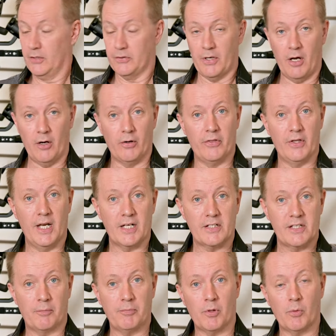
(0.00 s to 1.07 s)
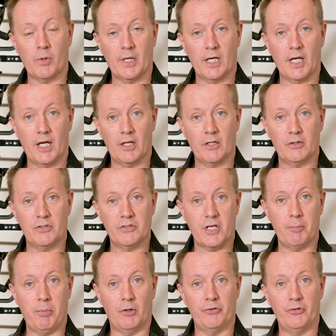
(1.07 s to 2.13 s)
So the next subject we're going to
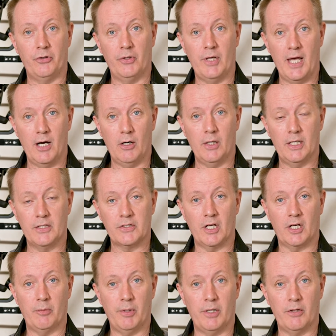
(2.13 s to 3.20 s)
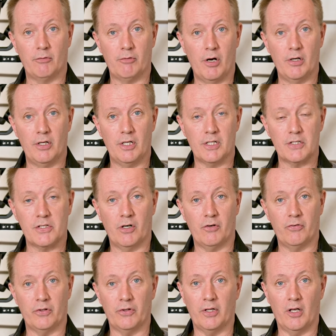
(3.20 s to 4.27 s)
skip on to now is going to be the Ronin
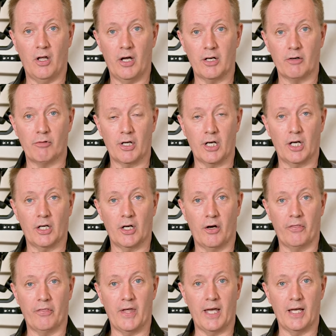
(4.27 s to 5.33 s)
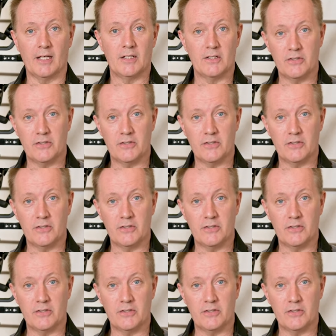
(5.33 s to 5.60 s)
itself and the lighting rig I got there.